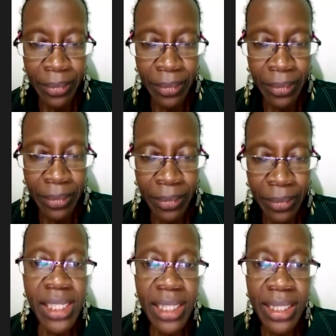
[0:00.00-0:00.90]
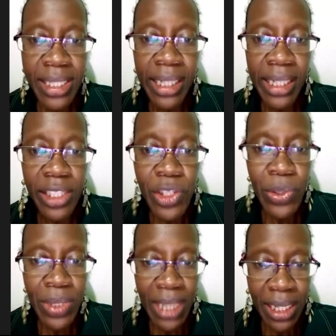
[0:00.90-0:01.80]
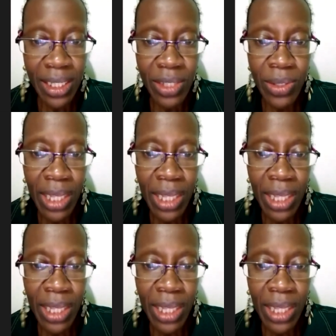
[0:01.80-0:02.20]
The child still needs to study.